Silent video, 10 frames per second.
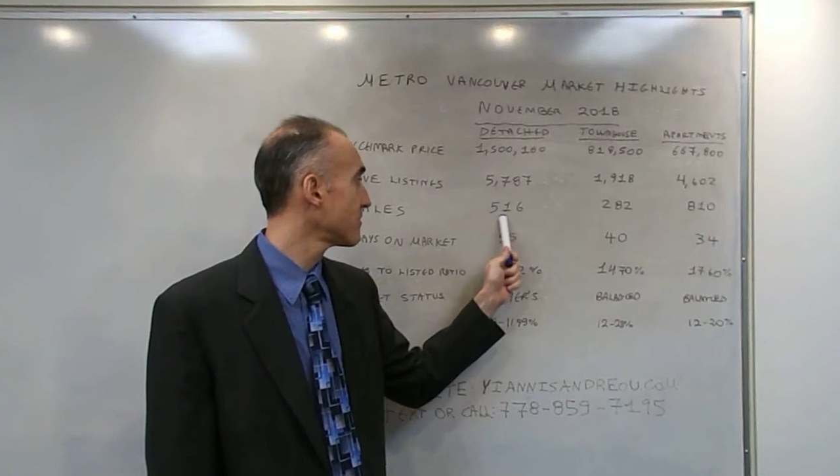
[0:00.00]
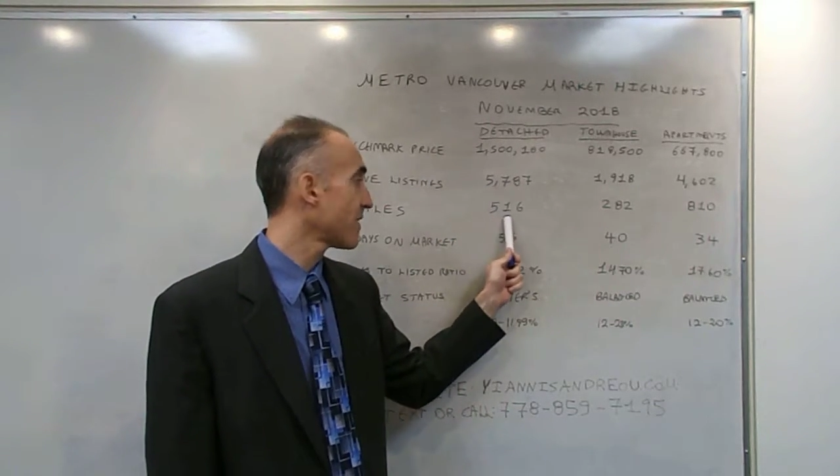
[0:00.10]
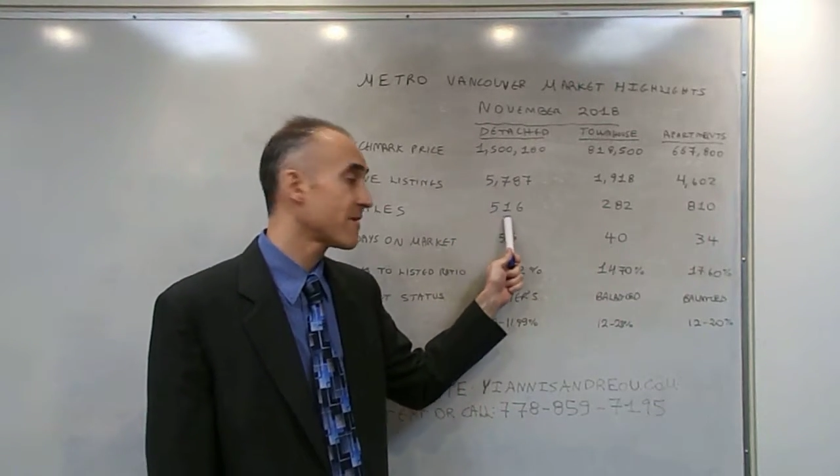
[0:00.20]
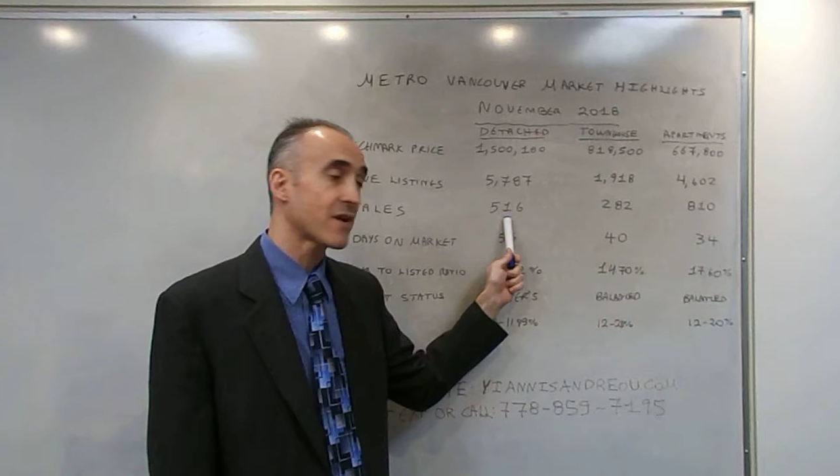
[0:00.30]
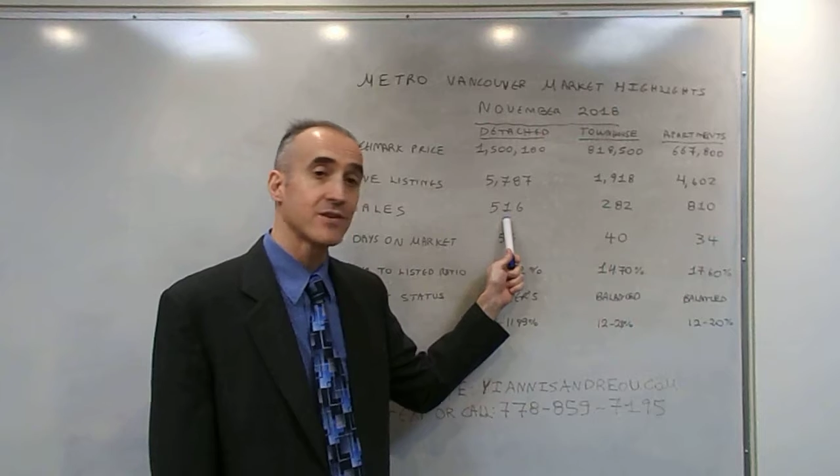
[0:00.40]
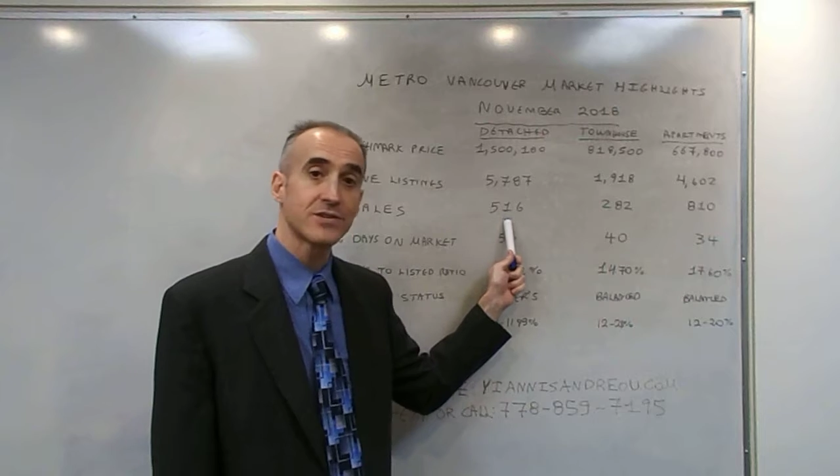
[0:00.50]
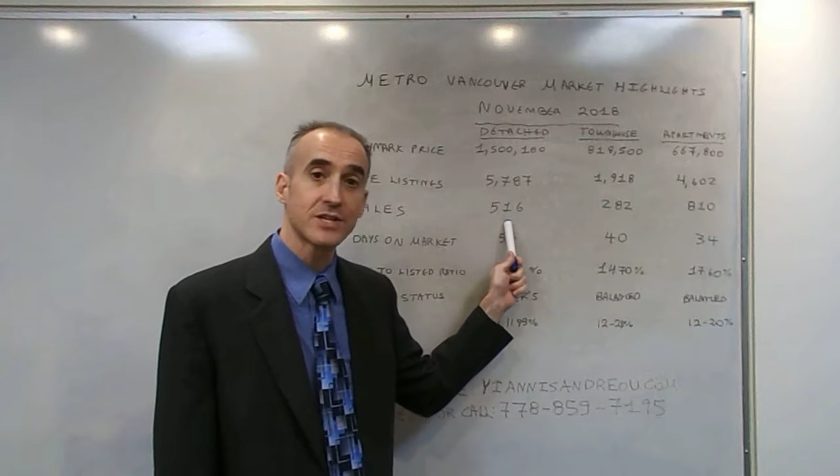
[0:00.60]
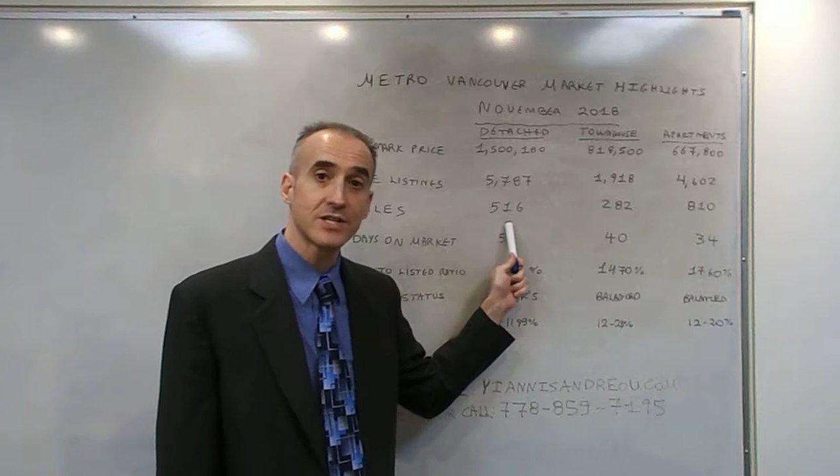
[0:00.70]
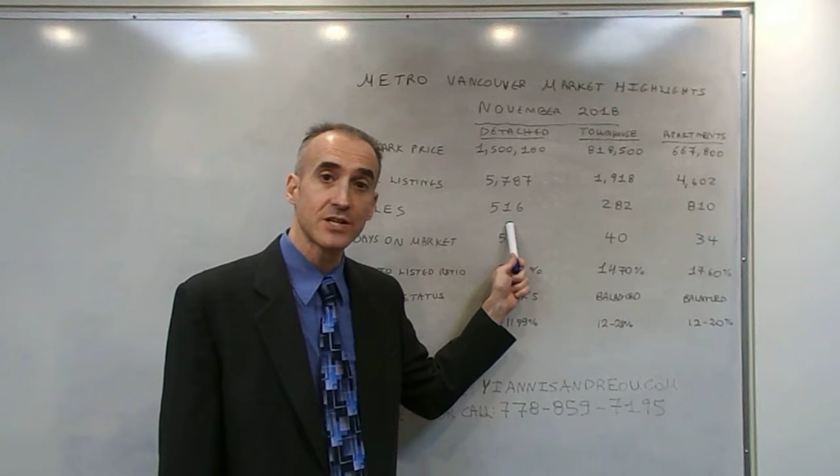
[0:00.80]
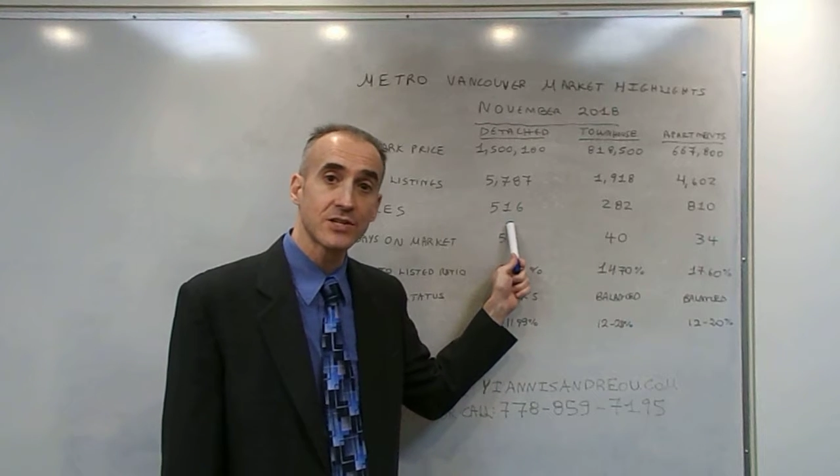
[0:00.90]
and
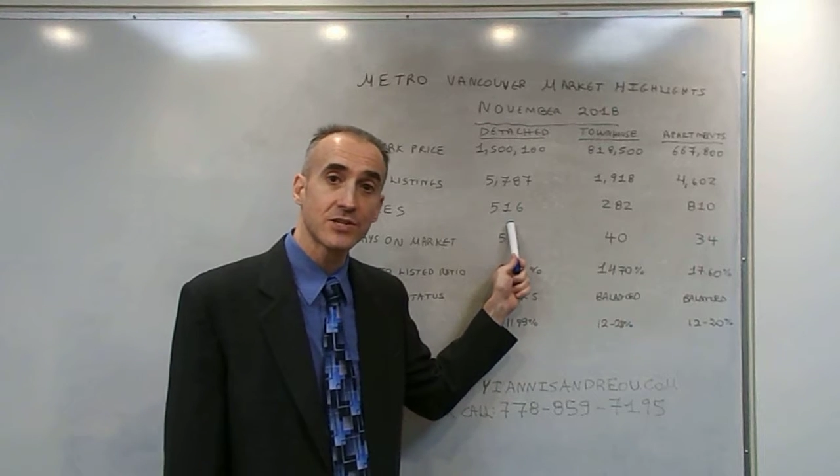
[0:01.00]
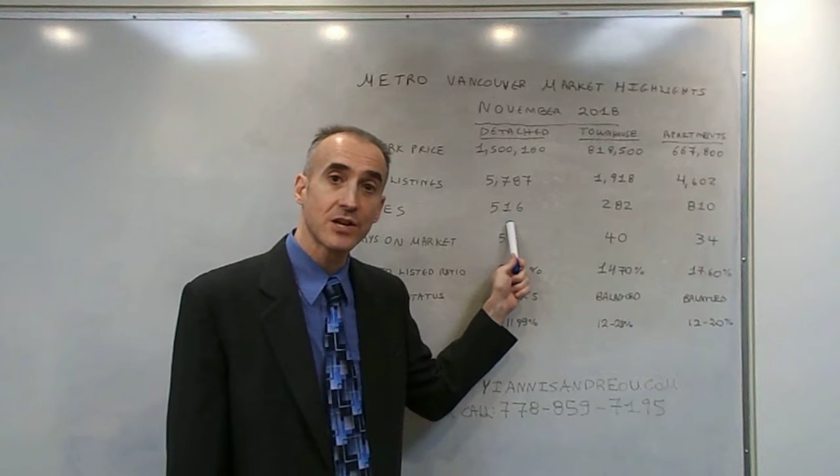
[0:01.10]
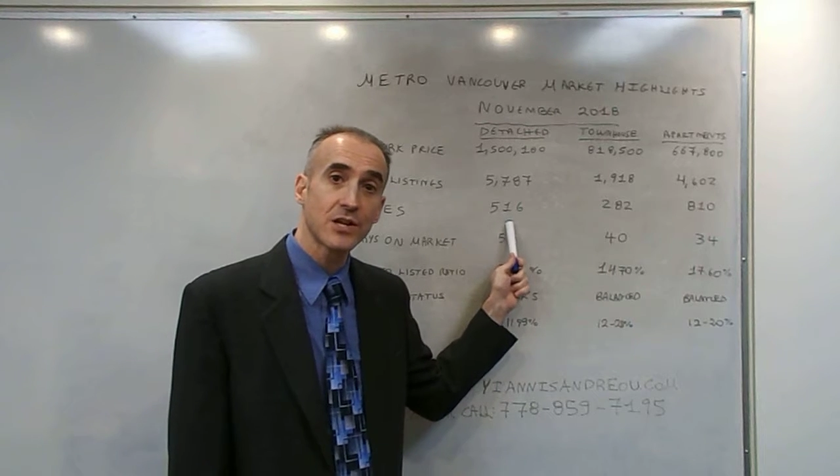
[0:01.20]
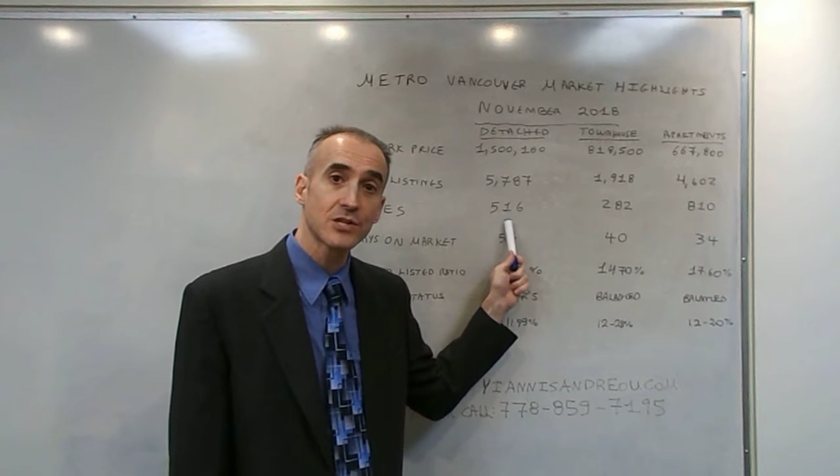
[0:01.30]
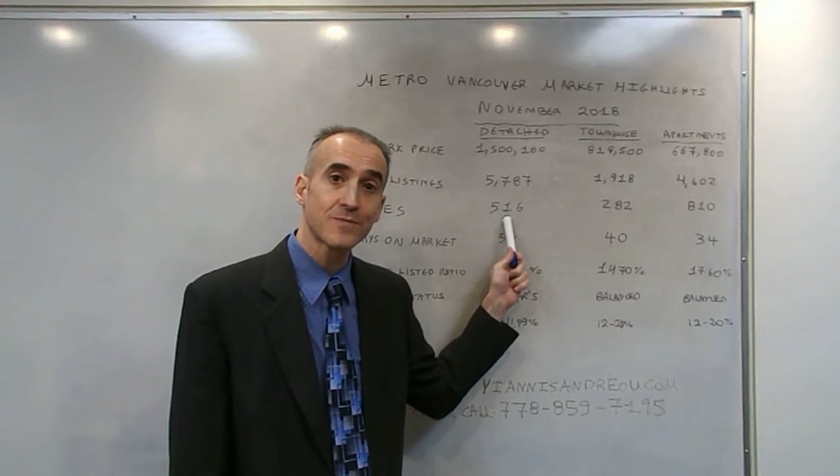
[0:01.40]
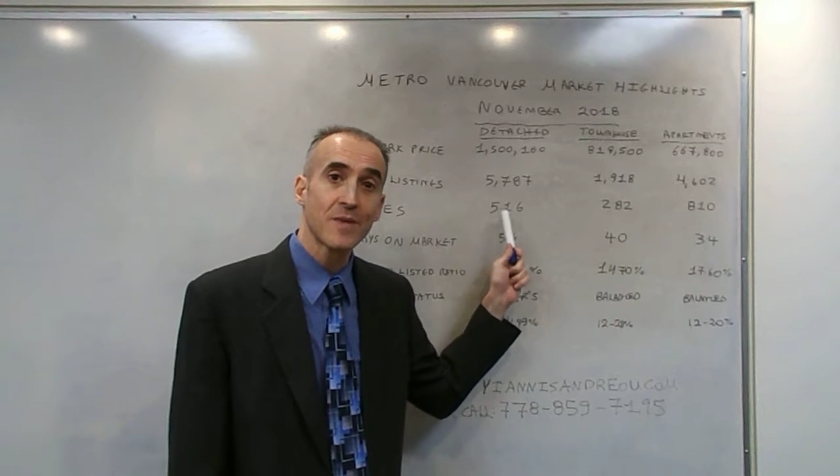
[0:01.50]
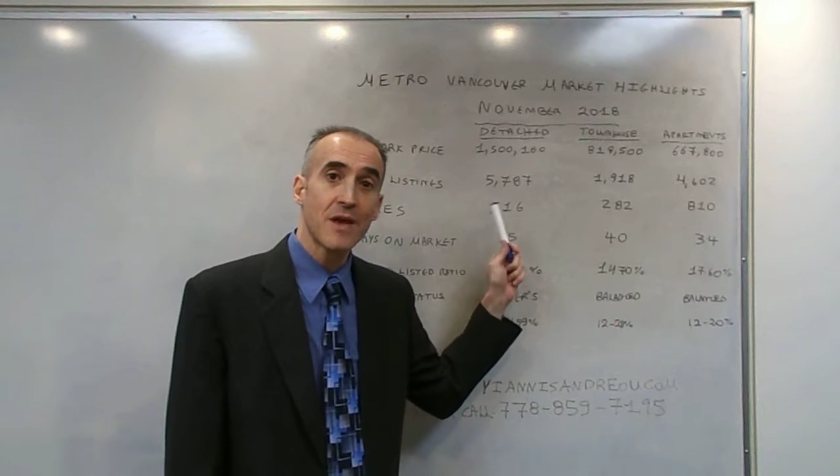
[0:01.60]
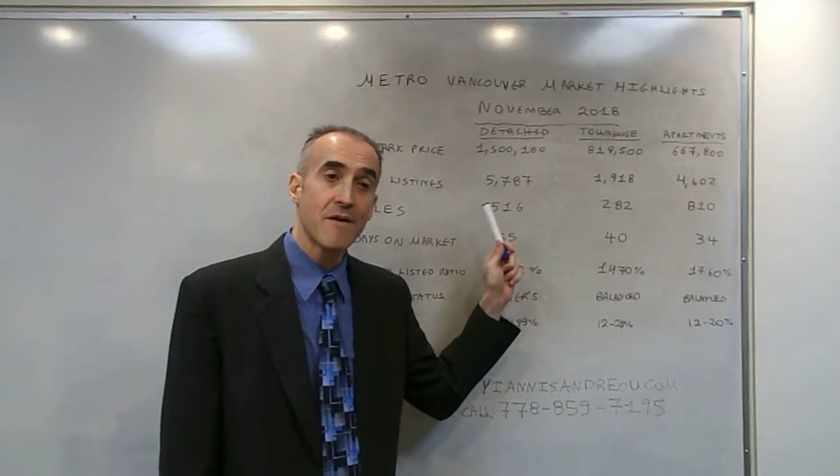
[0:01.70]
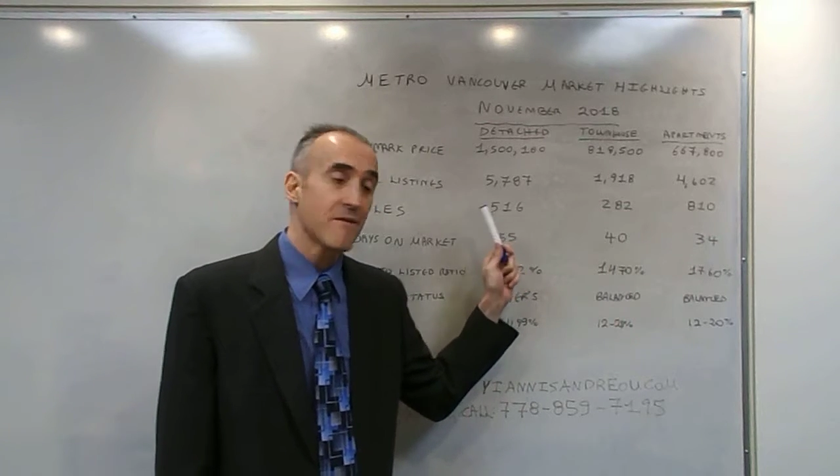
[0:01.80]
516 sales